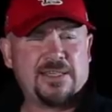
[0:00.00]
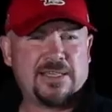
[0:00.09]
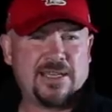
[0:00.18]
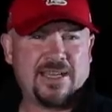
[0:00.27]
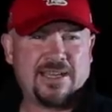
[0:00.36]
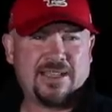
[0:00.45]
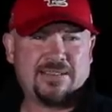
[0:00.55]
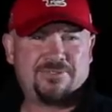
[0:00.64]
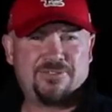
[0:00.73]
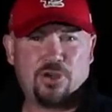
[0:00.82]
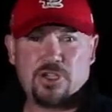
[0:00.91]
uh,
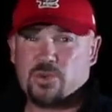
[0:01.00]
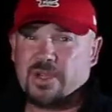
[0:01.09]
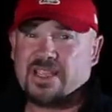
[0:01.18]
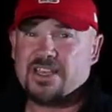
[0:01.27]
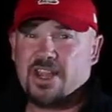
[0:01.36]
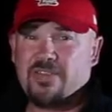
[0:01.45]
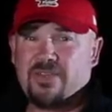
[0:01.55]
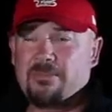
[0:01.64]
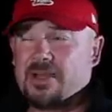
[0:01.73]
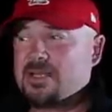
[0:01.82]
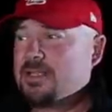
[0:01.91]
first week in
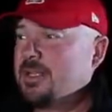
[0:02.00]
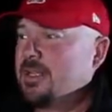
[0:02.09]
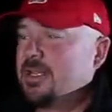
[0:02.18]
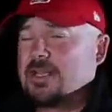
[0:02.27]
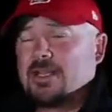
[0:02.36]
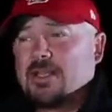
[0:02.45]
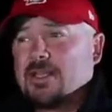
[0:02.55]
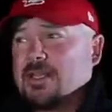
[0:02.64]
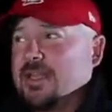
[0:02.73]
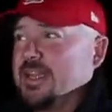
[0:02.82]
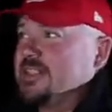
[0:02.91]
November.
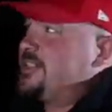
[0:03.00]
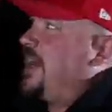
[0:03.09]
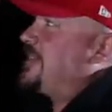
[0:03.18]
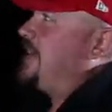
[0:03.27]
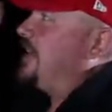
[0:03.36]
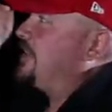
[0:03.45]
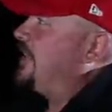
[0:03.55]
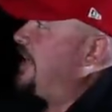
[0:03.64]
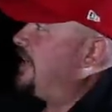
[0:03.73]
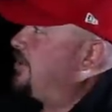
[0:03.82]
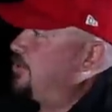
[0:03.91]
It starts out
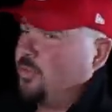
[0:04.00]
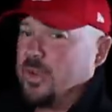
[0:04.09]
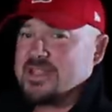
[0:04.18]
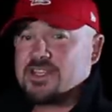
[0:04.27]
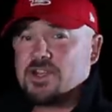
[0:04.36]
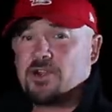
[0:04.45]
there on the western